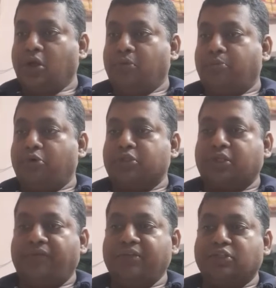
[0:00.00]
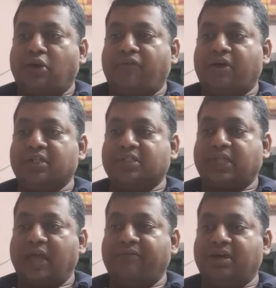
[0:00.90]
Post Office offers
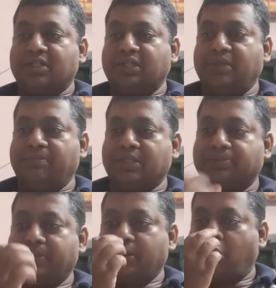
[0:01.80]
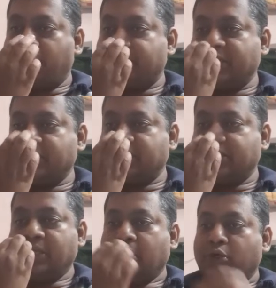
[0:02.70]
diverse investment
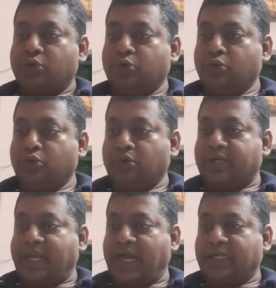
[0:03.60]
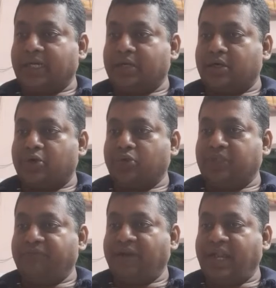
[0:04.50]
options to cater to
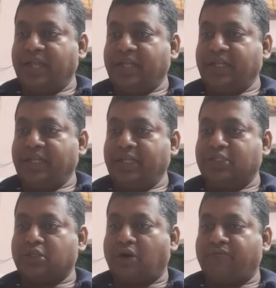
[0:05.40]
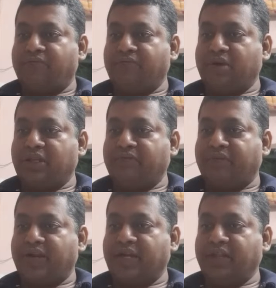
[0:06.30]
the varying needs of
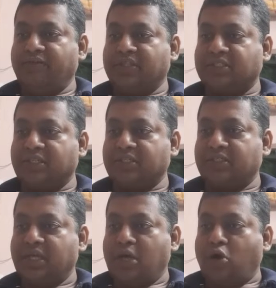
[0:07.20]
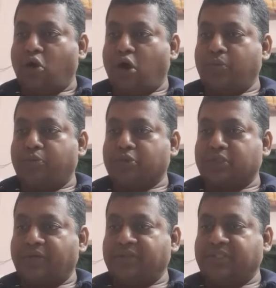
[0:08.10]
different investors. All
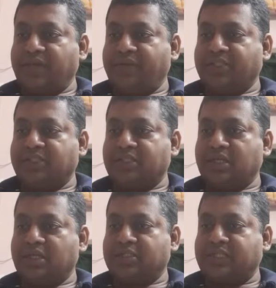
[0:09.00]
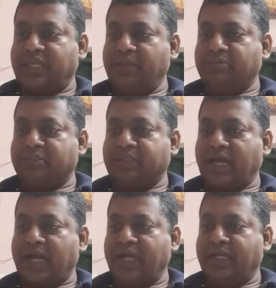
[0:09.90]
Post Office savings schemes
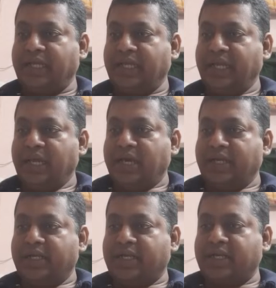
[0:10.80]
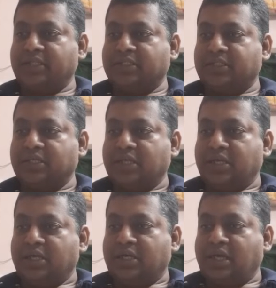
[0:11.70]
guarantee returns
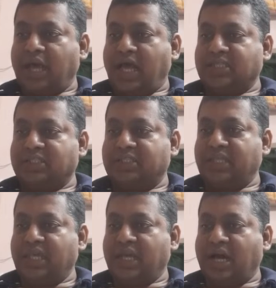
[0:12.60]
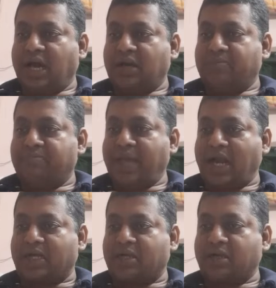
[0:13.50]
as they are
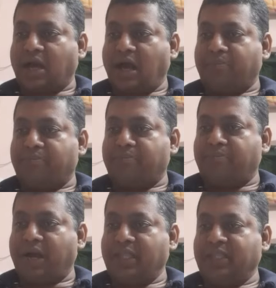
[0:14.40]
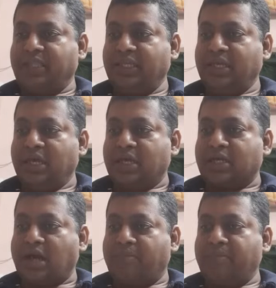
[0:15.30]
backed up by the
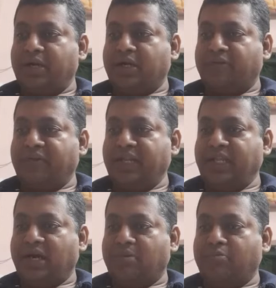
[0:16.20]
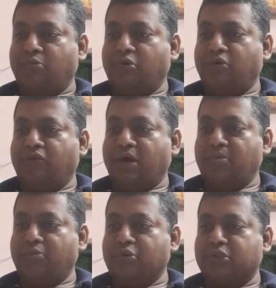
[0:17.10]
Government of India. Moreover,
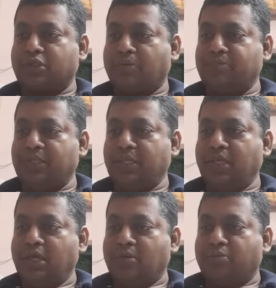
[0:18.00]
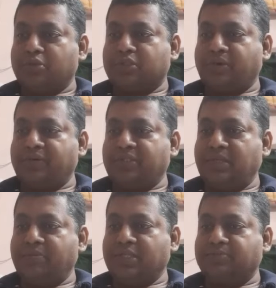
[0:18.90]
most of the Post Office
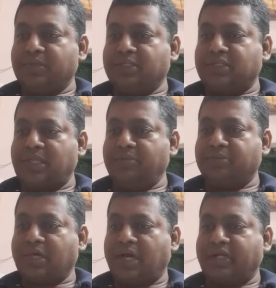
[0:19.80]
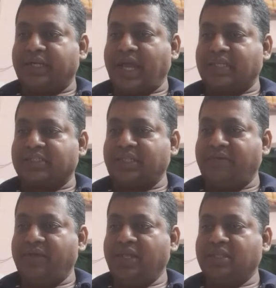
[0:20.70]
investment schemes are tax
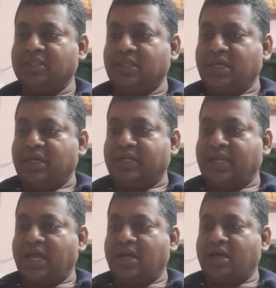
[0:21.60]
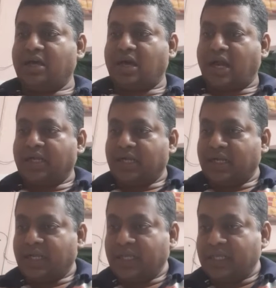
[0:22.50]
saving
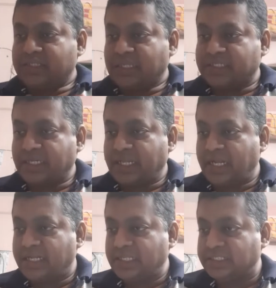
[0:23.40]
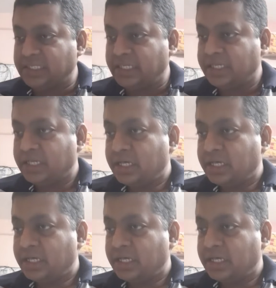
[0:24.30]
under Section 80C.